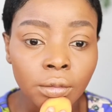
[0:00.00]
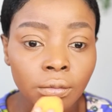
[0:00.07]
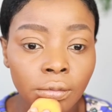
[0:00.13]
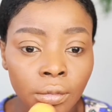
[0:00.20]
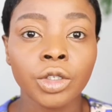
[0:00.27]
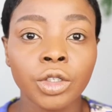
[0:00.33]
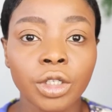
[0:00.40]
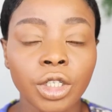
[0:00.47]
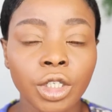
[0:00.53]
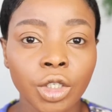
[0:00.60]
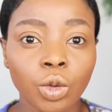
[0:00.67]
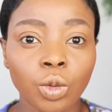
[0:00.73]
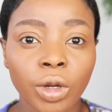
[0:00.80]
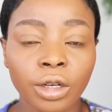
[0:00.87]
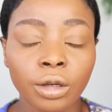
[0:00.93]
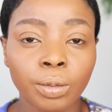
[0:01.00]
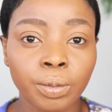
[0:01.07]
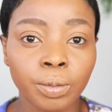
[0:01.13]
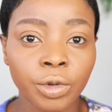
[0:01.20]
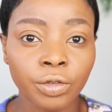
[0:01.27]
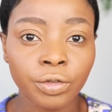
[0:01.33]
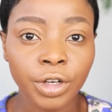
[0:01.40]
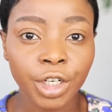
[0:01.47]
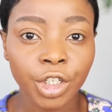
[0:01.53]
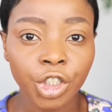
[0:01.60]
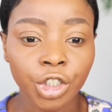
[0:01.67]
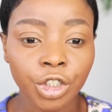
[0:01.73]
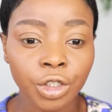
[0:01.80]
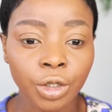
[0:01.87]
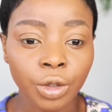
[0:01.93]
So this is what the
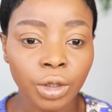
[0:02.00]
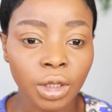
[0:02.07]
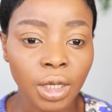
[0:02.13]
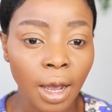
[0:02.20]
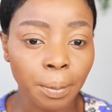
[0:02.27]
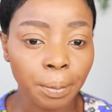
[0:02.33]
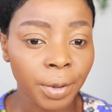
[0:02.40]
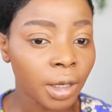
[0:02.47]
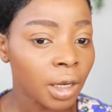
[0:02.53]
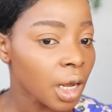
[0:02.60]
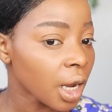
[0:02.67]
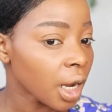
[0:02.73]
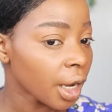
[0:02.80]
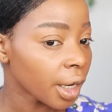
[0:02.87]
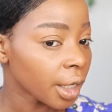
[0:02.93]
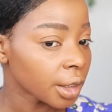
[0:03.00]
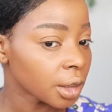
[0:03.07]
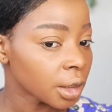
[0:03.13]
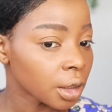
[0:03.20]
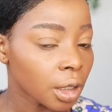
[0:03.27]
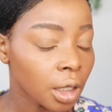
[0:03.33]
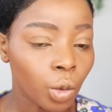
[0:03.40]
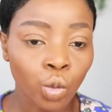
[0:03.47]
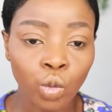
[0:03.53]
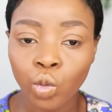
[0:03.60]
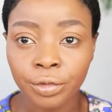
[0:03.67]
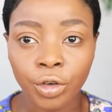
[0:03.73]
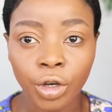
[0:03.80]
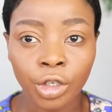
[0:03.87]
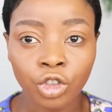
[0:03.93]
foundation looked applied.
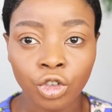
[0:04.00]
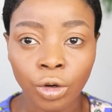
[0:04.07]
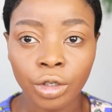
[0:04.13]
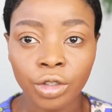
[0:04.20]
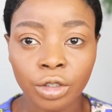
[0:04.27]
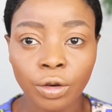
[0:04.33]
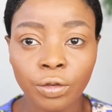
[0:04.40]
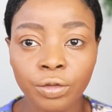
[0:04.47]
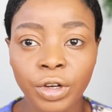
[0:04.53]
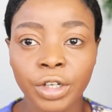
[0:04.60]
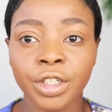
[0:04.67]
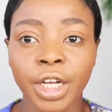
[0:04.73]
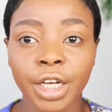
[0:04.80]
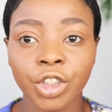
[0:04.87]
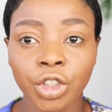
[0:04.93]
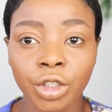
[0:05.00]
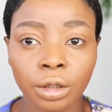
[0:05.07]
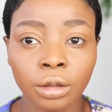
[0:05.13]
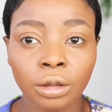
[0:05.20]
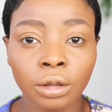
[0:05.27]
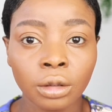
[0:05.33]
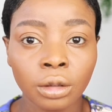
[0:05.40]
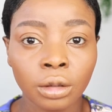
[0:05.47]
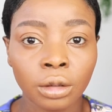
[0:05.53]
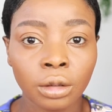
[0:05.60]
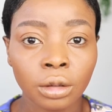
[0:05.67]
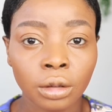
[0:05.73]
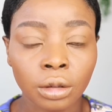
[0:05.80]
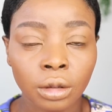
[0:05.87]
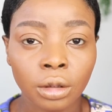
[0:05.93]
For a drugstore foundation,
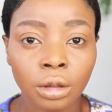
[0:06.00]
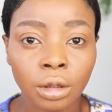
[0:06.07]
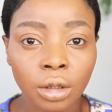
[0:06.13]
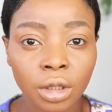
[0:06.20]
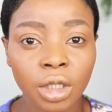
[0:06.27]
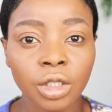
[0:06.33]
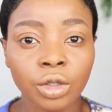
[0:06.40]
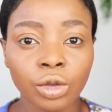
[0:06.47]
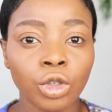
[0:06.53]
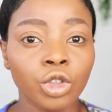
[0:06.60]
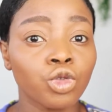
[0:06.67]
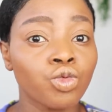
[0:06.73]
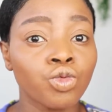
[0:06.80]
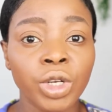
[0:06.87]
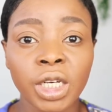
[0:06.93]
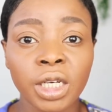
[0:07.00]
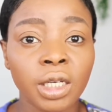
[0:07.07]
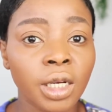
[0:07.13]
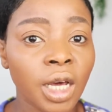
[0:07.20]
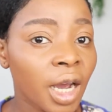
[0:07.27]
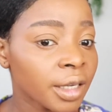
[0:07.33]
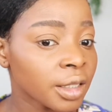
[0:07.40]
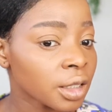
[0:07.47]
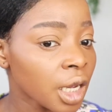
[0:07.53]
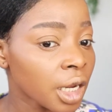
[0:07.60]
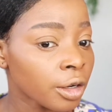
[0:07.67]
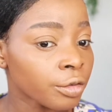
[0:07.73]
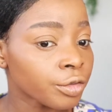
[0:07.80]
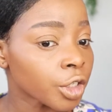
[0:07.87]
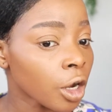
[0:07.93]
this looks really nice. I
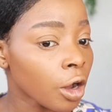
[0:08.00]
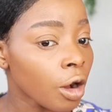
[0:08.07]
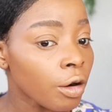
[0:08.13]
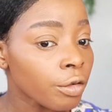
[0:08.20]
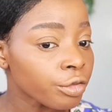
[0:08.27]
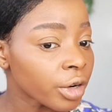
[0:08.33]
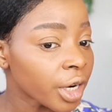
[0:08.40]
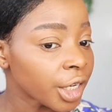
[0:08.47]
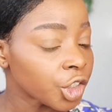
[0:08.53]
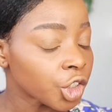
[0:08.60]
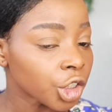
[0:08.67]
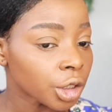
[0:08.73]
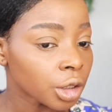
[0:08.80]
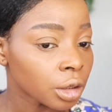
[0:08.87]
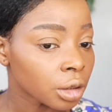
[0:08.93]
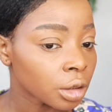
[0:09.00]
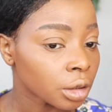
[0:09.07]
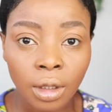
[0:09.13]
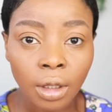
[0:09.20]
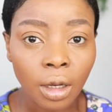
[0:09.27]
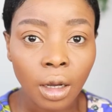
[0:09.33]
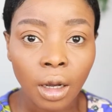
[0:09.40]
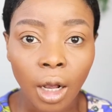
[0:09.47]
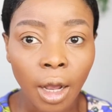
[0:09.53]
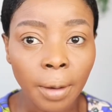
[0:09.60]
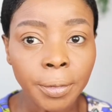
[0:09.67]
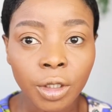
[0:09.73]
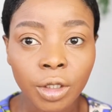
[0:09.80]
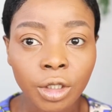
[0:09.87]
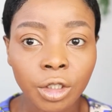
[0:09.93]
love the coverage. I'm
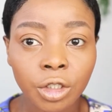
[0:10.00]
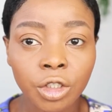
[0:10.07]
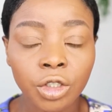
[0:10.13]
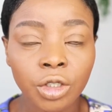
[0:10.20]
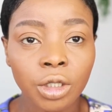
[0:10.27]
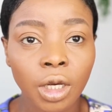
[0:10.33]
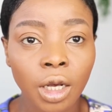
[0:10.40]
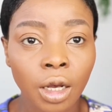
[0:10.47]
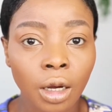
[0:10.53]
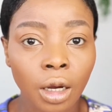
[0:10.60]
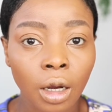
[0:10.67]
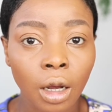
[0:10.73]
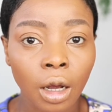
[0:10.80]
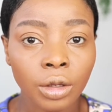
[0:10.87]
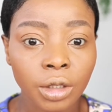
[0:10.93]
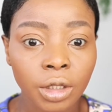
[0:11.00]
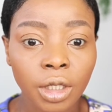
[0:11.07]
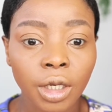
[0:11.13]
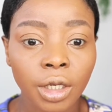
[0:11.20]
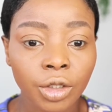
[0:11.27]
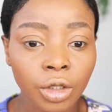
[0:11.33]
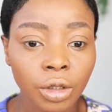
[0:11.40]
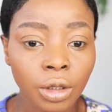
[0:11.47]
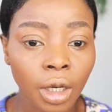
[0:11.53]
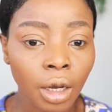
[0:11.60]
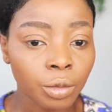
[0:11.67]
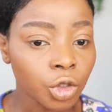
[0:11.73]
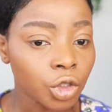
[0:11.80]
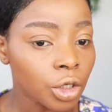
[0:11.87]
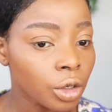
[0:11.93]
not gonna use concealer today. I'm
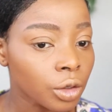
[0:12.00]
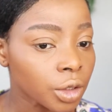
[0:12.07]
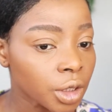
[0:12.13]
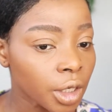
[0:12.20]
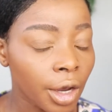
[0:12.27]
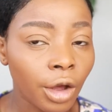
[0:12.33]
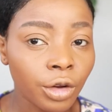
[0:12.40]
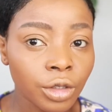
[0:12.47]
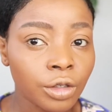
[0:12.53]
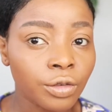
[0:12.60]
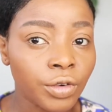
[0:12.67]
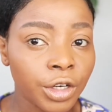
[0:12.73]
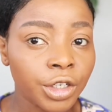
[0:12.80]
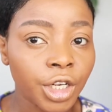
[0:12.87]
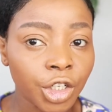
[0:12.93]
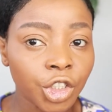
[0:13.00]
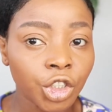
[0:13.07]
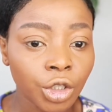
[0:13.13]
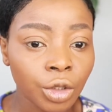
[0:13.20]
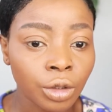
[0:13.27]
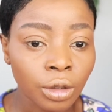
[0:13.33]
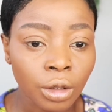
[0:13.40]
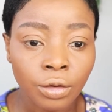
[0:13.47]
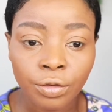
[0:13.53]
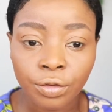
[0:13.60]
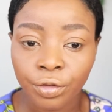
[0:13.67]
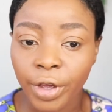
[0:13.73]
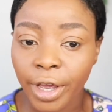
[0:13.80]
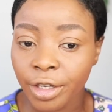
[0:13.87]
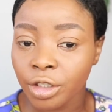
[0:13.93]
just gonna see how this foundation
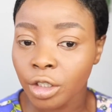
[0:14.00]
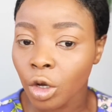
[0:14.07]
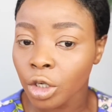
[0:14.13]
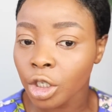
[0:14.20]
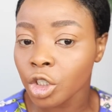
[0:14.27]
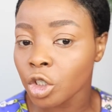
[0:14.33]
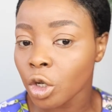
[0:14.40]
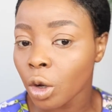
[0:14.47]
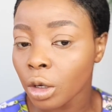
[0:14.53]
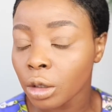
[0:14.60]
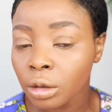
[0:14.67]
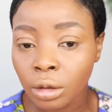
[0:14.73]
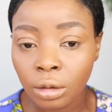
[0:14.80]
fares on its own